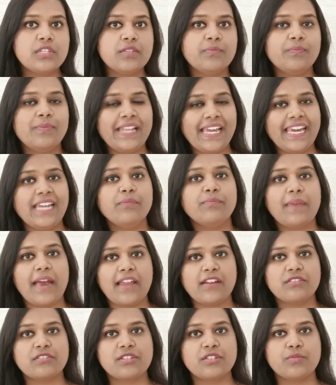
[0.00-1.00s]
the plain
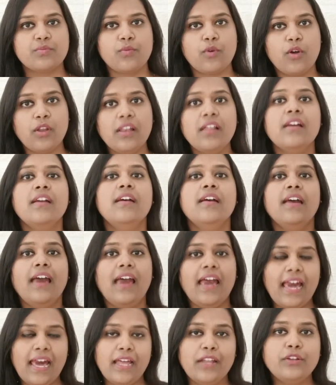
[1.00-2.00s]
paracetamol
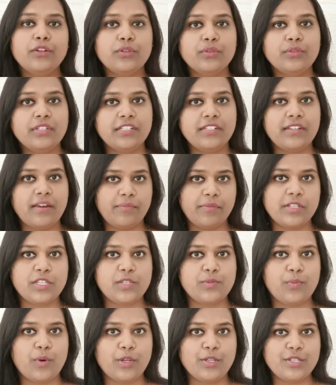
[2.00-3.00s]
and do the tepid
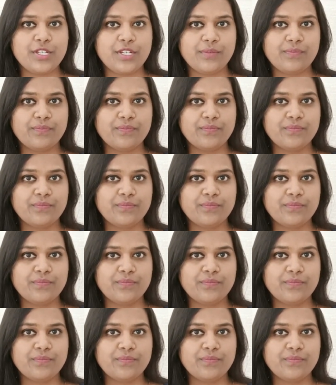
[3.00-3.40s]
sponging.